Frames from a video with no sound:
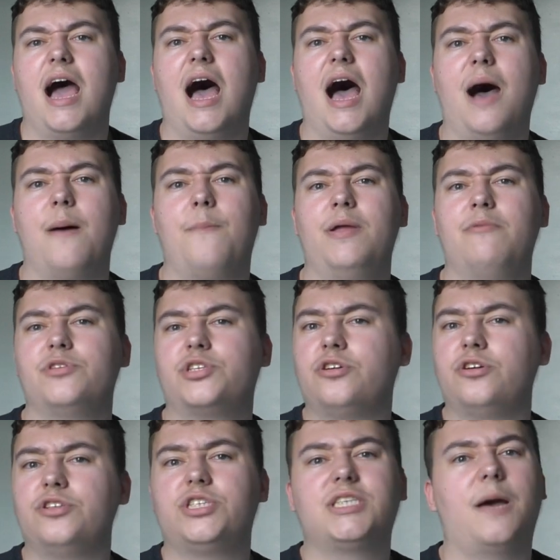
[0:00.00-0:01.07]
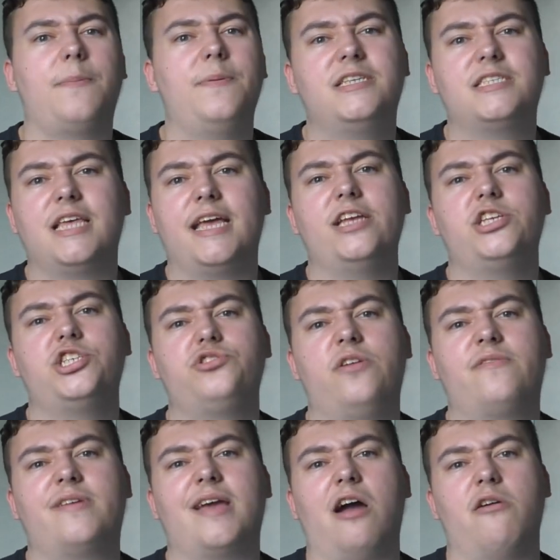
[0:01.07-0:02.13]
Uh, but it was good to tap into the history
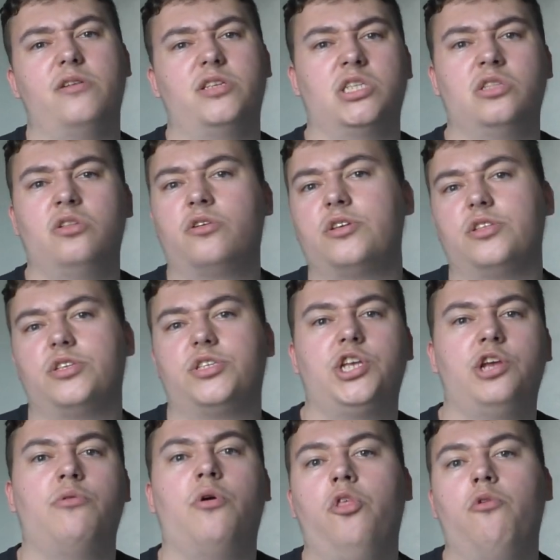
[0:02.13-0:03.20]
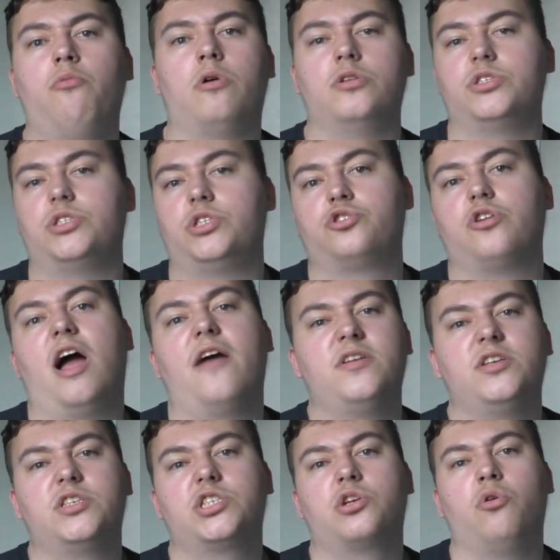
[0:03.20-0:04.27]
of Carowinds and look at the two other ones, the
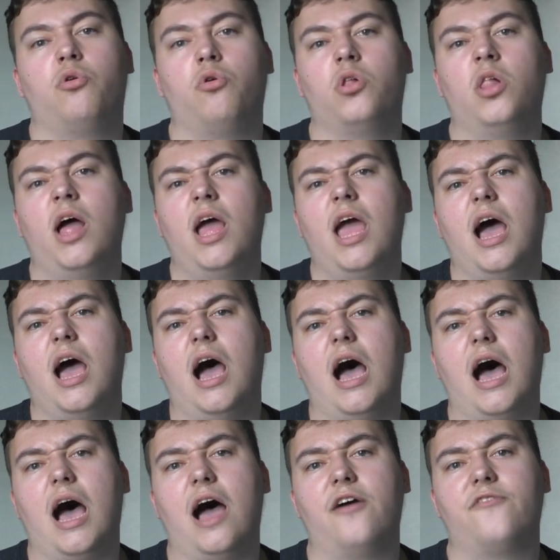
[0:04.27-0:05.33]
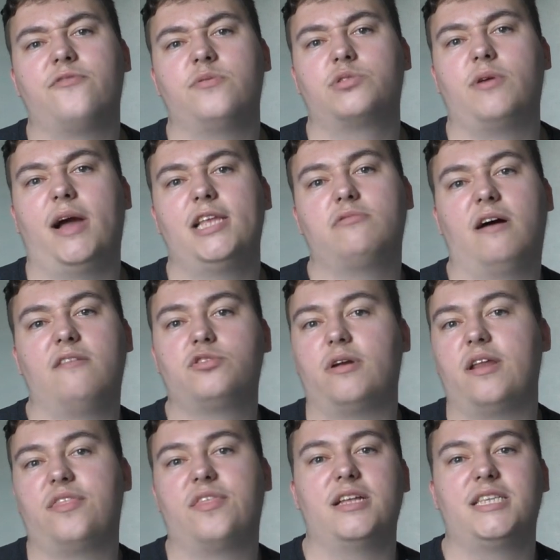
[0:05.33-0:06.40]
driving school uh, from
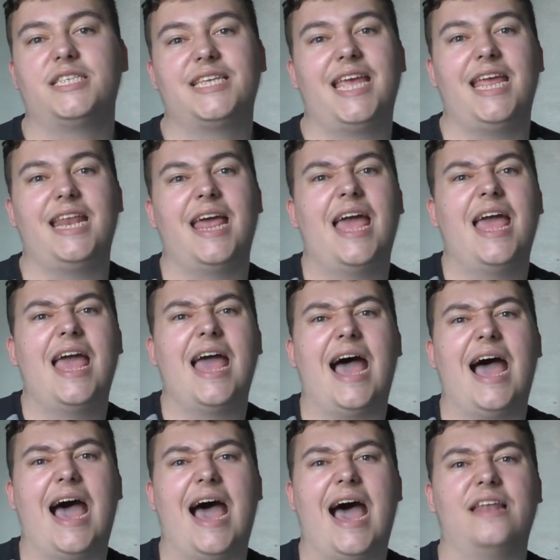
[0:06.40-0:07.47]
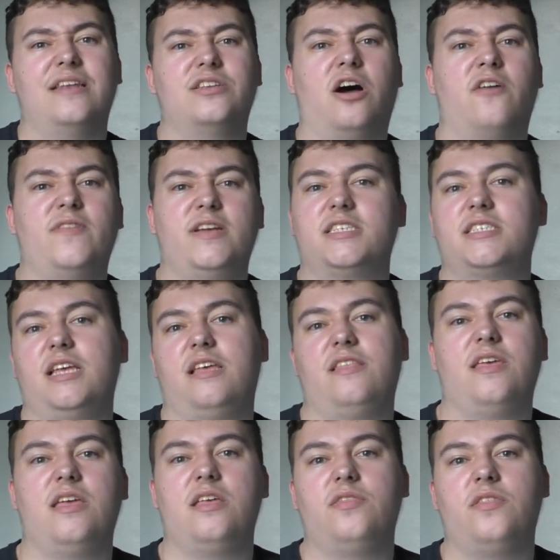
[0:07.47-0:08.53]
2012-2013 and obviously
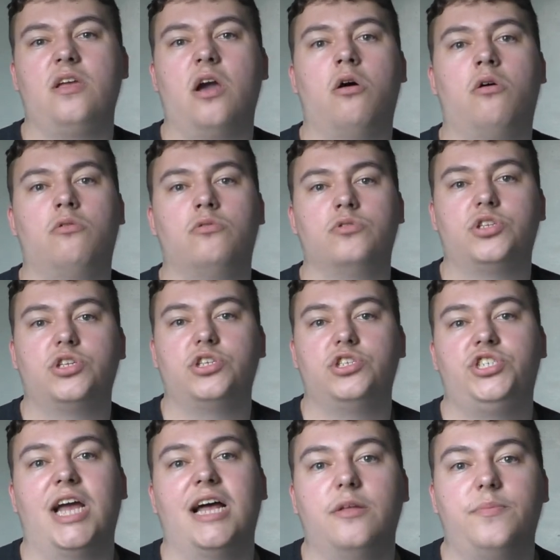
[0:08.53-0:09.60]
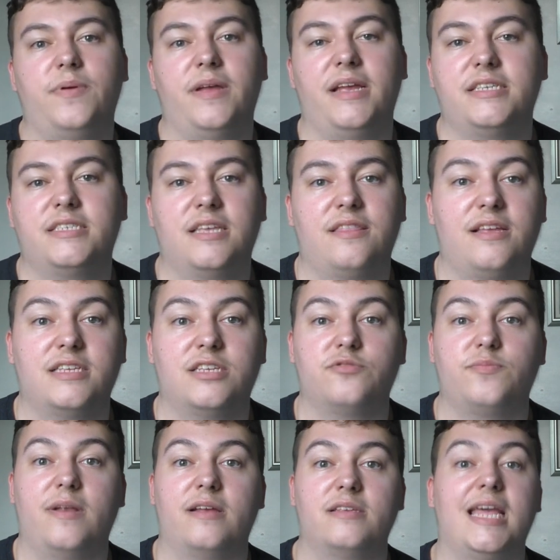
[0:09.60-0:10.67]
the, the old Jalopies, I think
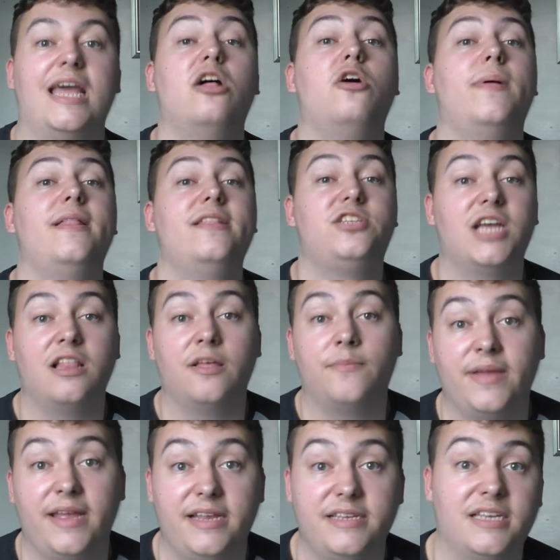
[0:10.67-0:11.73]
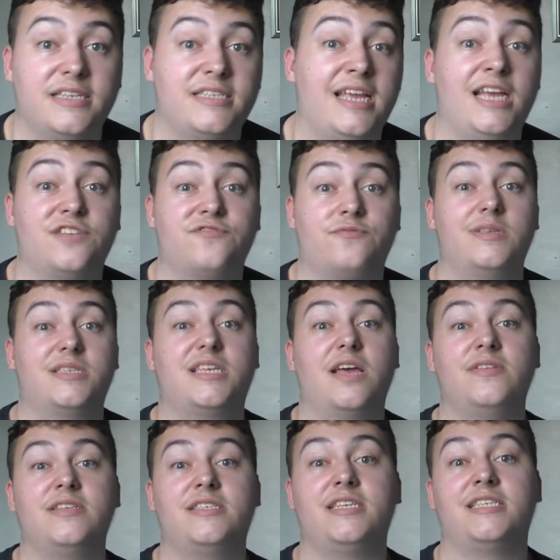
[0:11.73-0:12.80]
it's pronounced, the Hillbilly Jalopies, as it is, from the
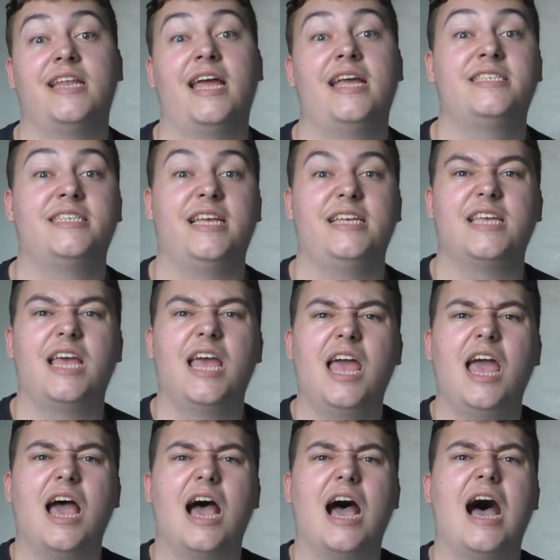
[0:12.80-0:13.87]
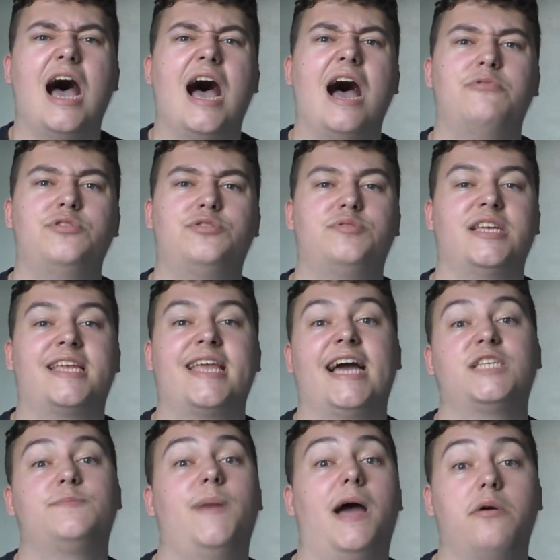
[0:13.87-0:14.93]
70s and 80s, uh, which was a
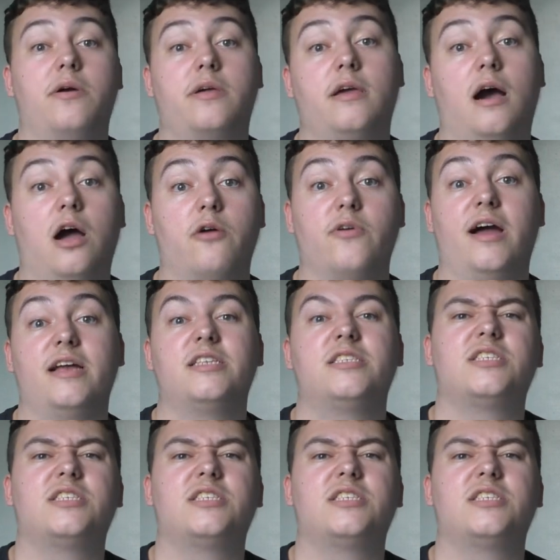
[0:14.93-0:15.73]
gas-powered car ride.